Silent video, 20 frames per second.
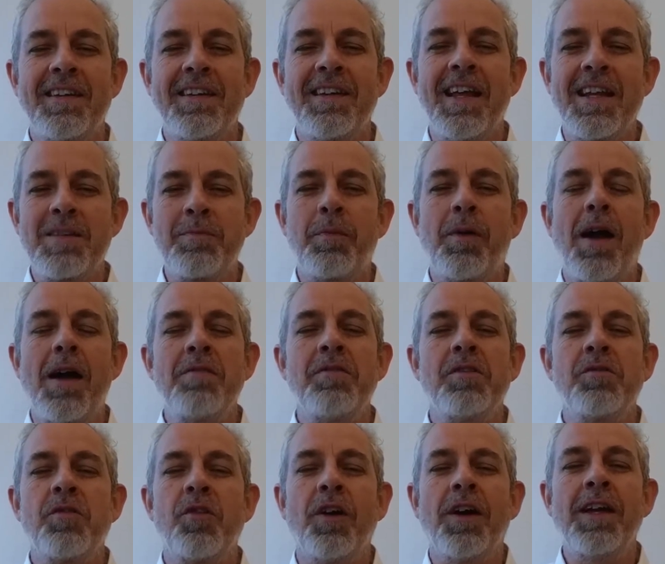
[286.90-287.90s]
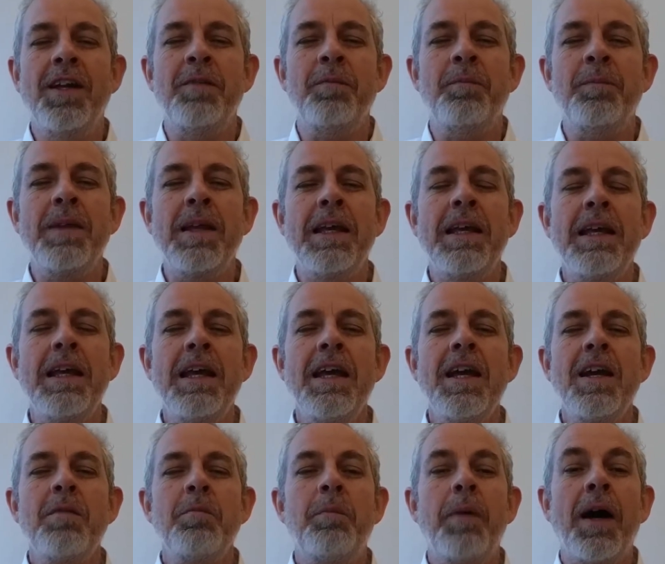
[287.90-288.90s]
that's private for him,
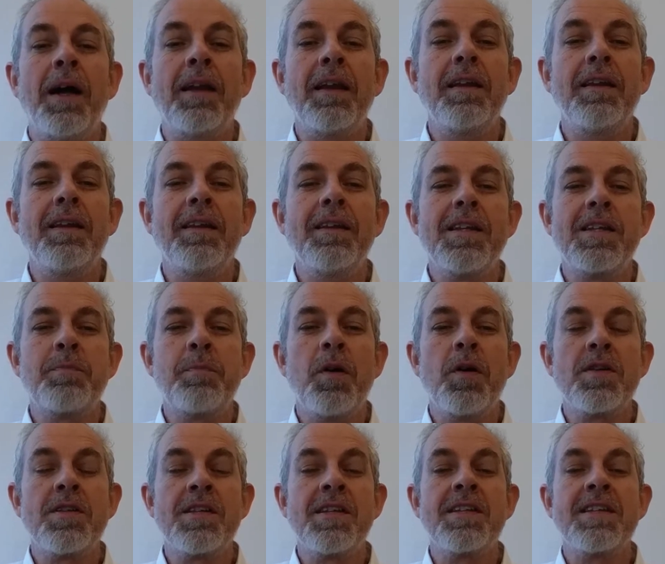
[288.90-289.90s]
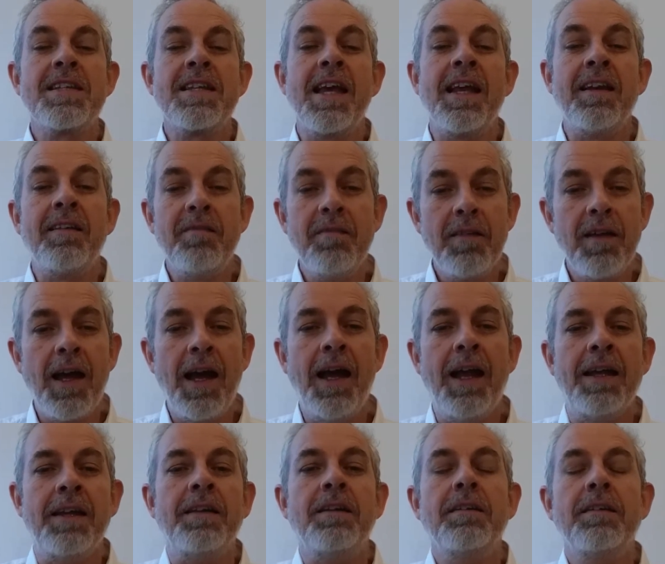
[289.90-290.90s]
but this person said,
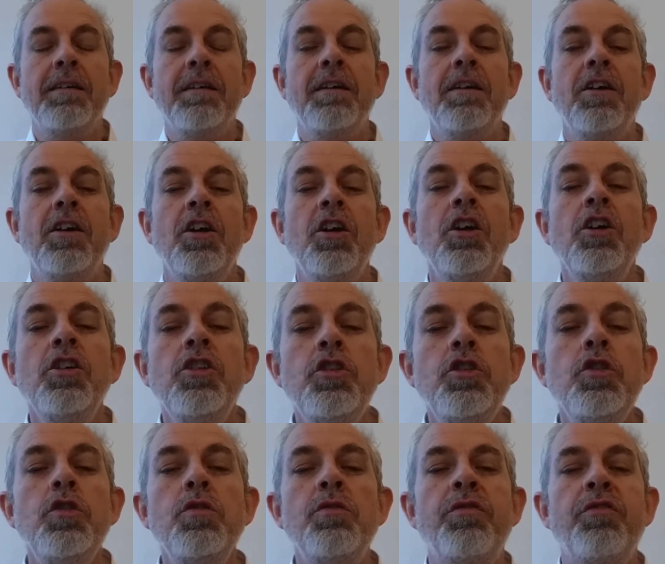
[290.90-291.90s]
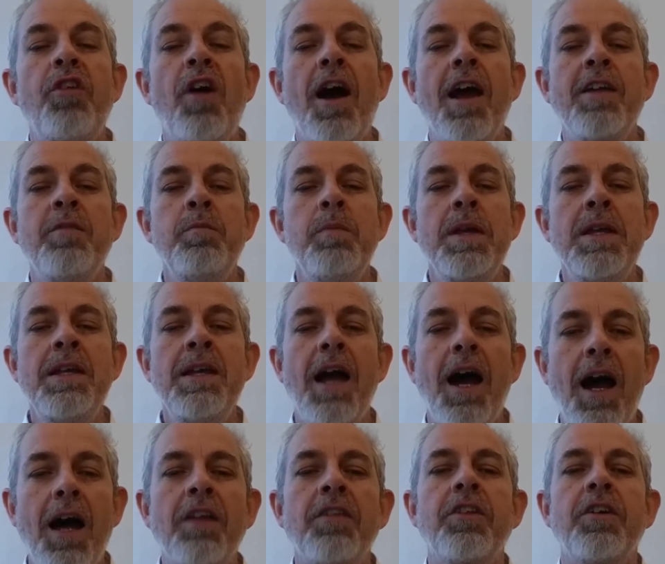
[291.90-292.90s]
hey, you find me
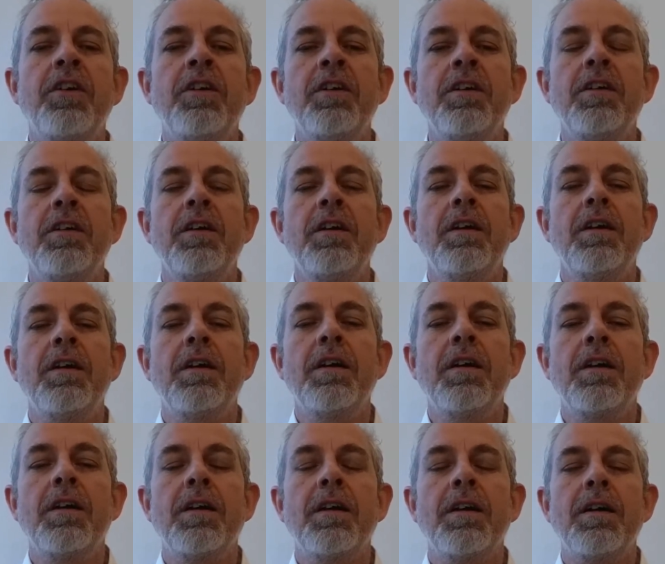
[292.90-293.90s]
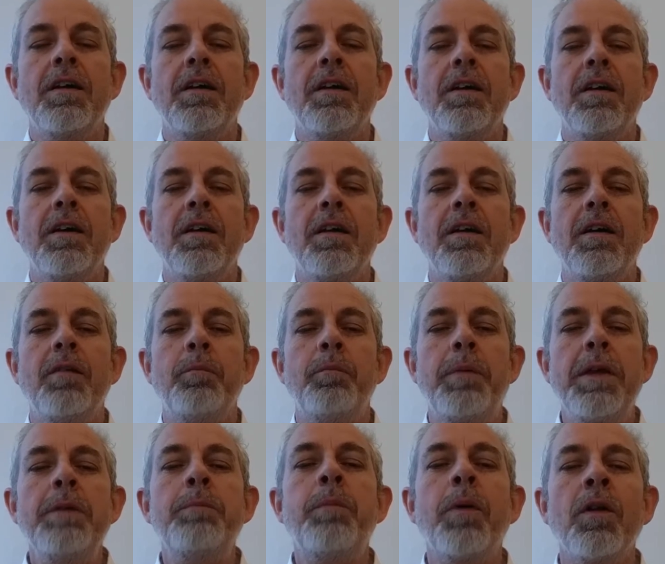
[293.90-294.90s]
other
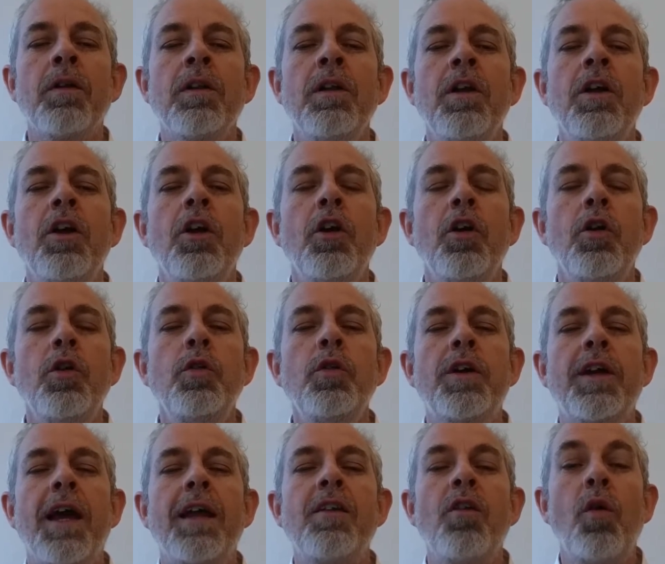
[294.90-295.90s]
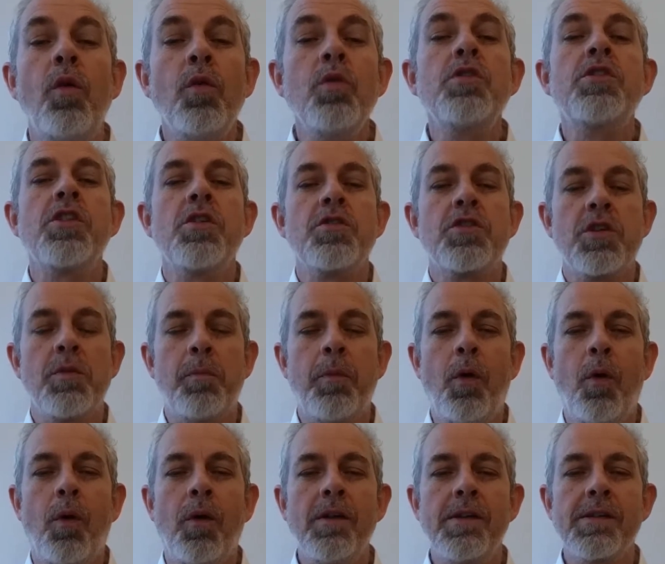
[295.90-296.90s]
people who can also
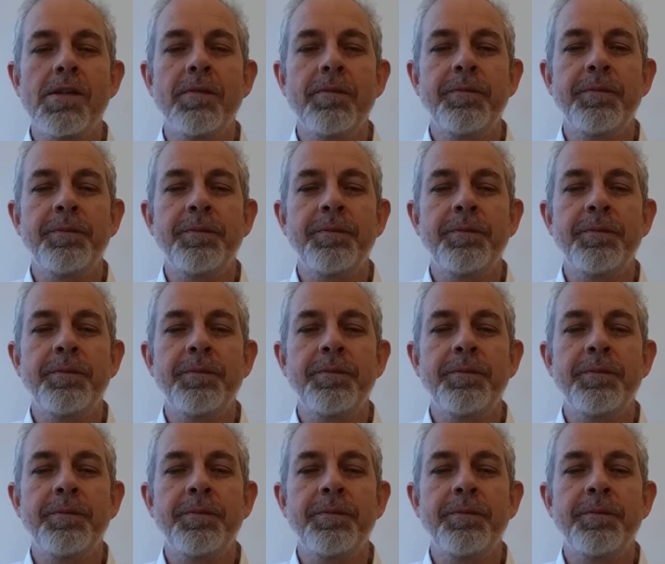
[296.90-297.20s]
support,